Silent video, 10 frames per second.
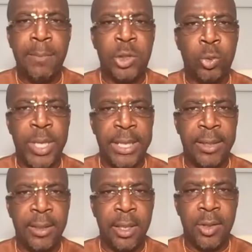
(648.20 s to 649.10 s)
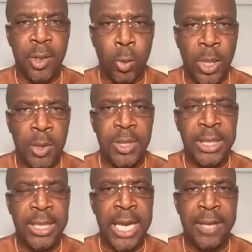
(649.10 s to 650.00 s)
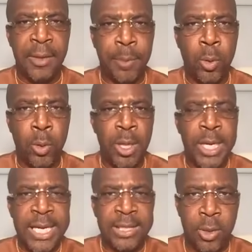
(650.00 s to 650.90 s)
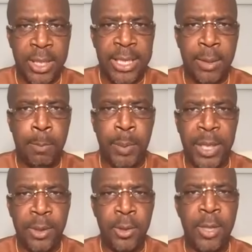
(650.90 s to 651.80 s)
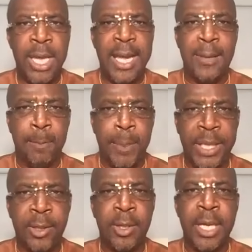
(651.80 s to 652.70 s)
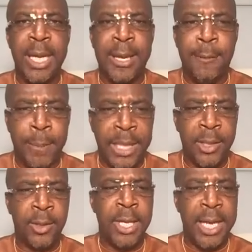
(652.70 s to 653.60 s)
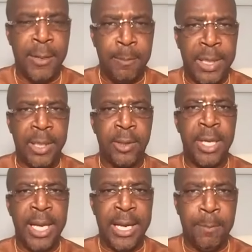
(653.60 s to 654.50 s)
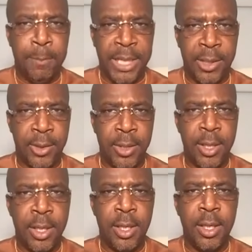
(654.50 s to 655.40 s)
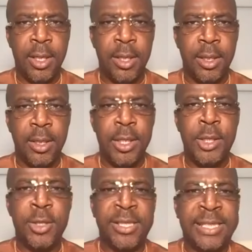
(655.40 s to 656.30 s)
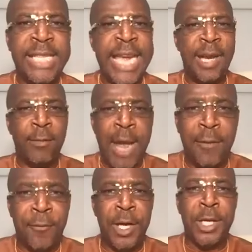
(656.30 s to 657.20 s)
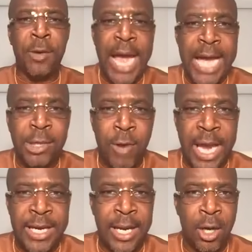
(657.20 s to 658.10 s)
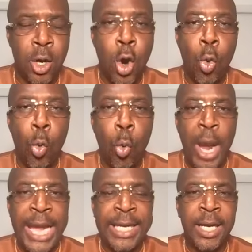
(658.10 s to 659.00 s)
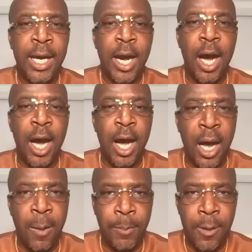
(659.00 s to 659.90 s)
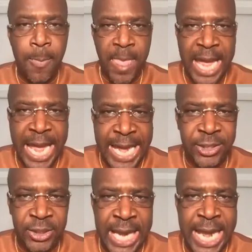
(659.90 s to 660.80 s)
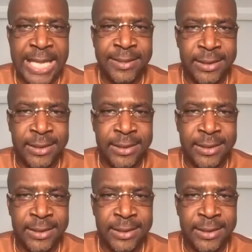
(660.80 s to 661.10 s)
between the wealthy and the poor is going to get bigger and bigger and bigger and bigger and bigger. You're seeing it right in front of your eyes right now. Wake up. Hashtag